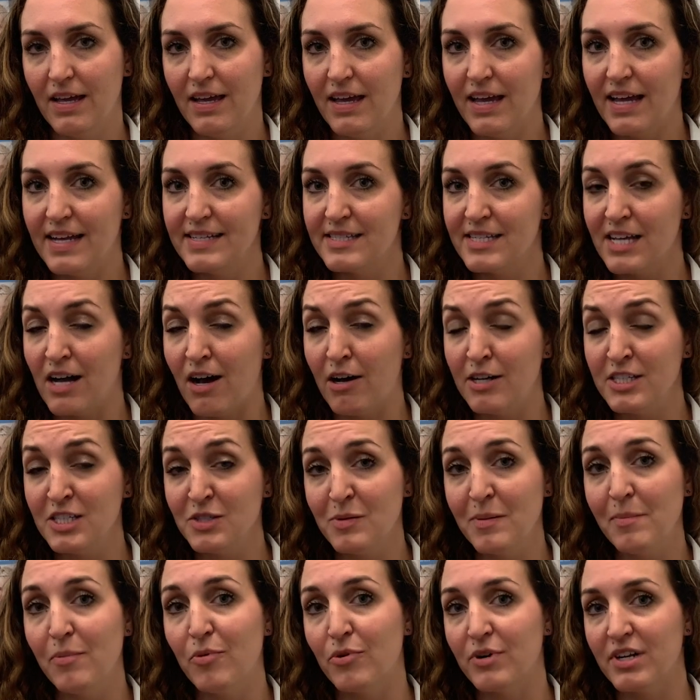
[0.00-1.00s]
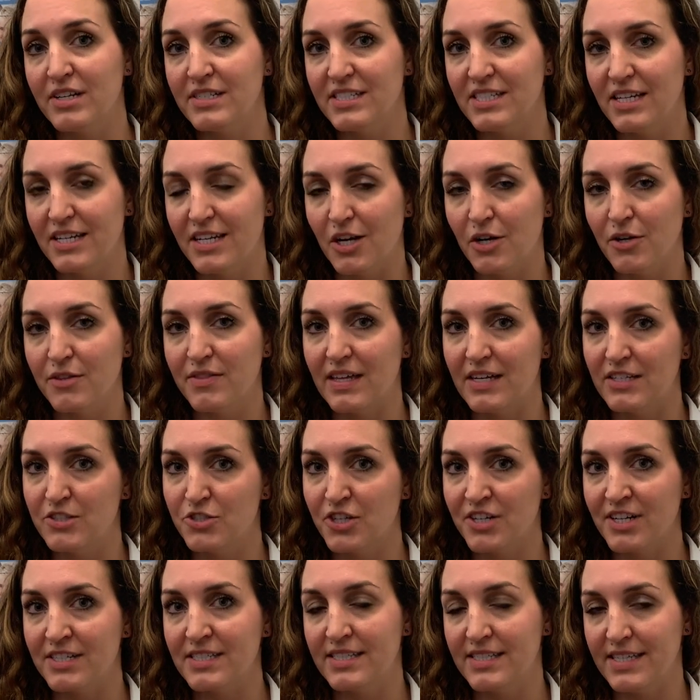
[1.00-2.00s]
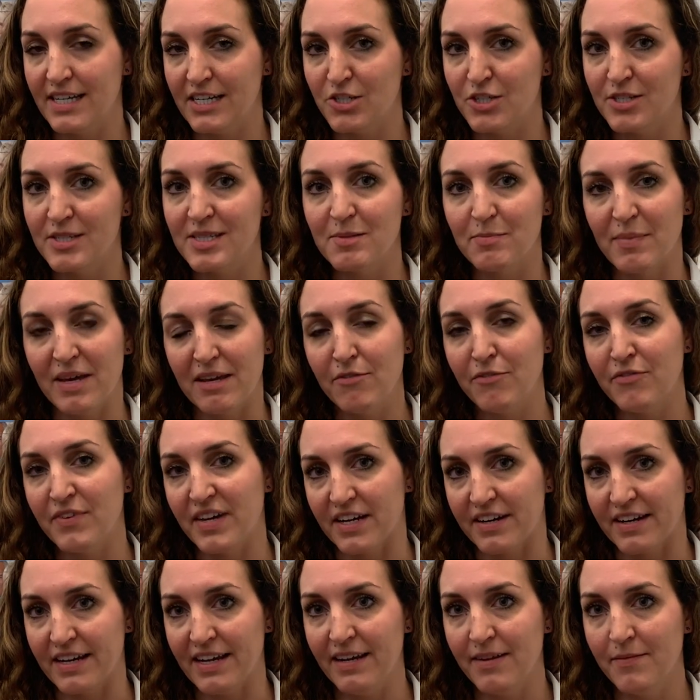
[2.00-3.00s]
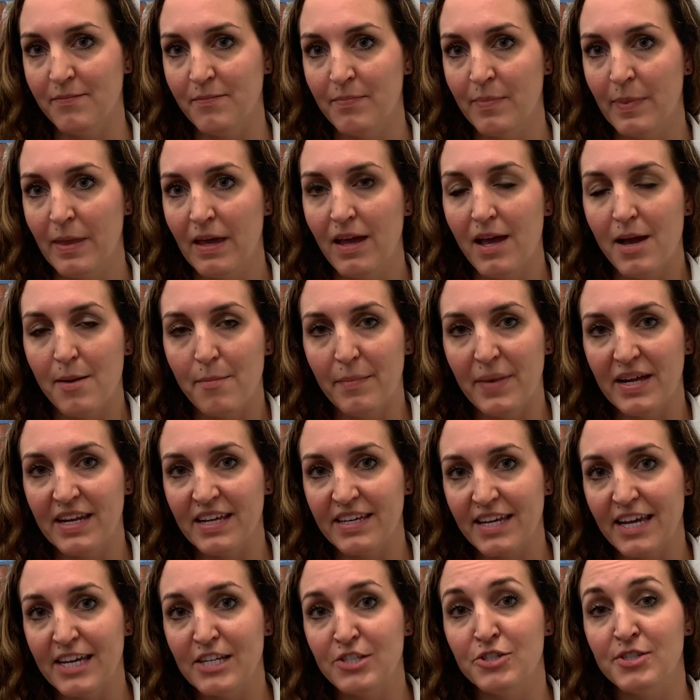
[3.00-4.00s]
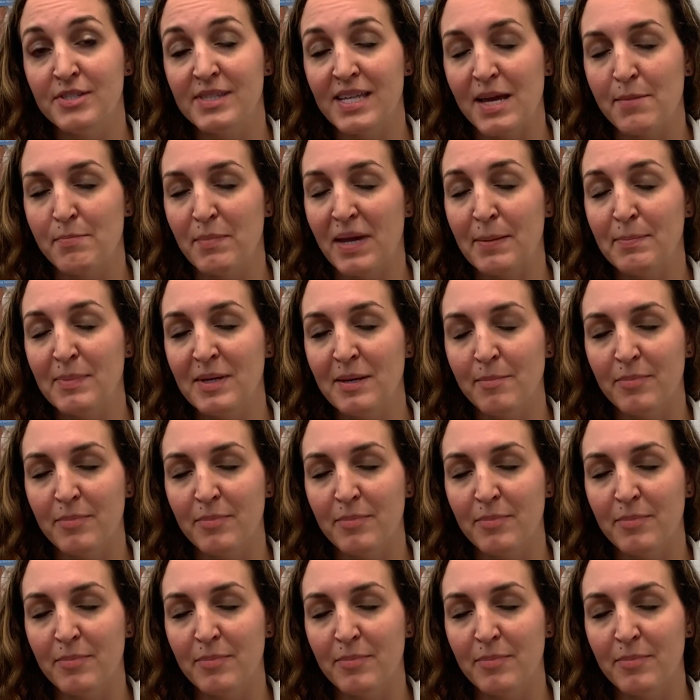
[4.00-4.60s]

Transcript: It's also important to note that jurisdictions may vary. Medications that may be